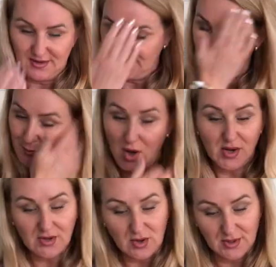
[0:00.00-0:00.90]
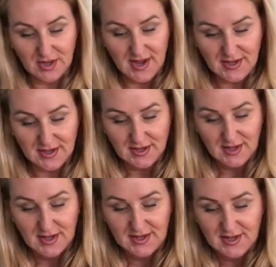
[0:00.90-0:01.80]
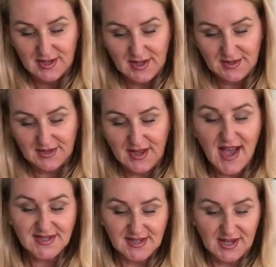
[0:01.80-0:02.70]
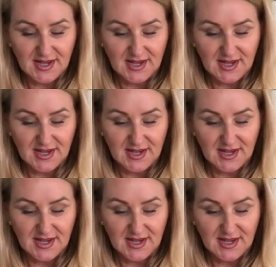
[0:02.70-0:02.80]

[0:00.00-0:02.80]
I bought it online, the Cascade